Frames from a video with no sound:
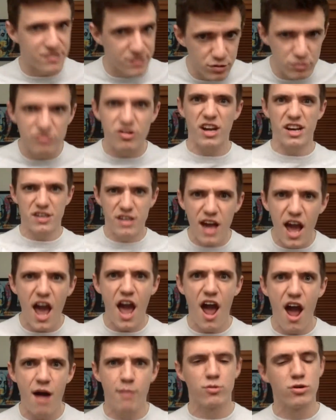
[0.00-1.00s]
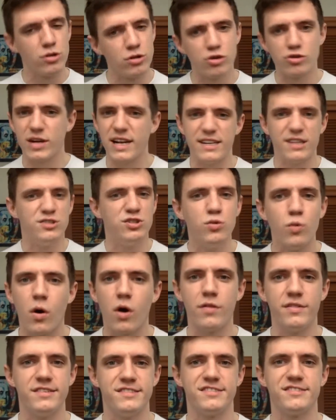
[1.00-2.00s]
And it was like, yeah, I'm going to learn how to do
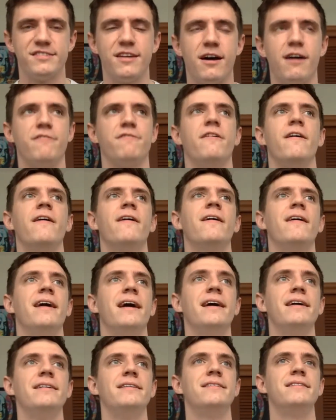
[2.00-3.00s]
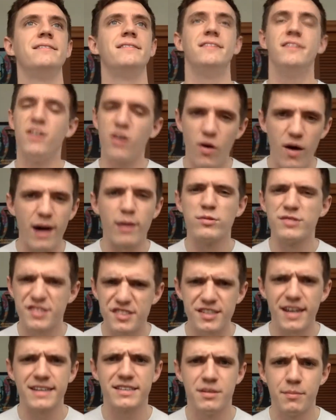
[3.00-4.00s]
all this stuff. And, I was
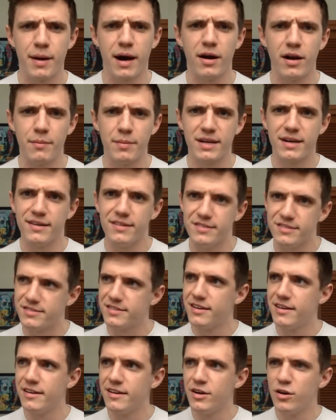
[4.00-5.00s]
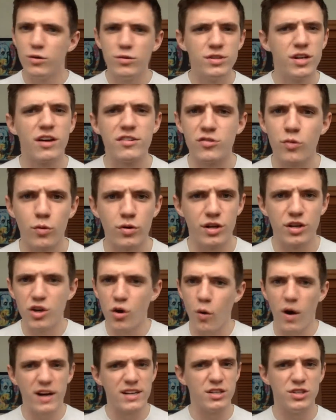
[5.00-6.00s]
psyched about it because who doesn't want to
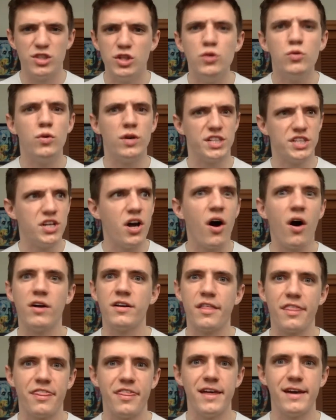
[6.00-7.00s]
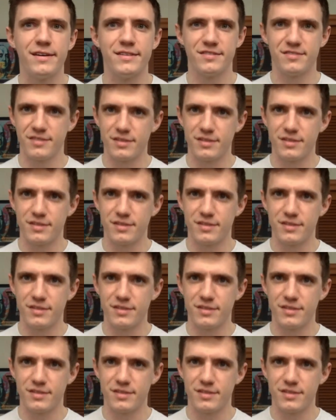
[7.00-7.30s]
know how to do a ton of things?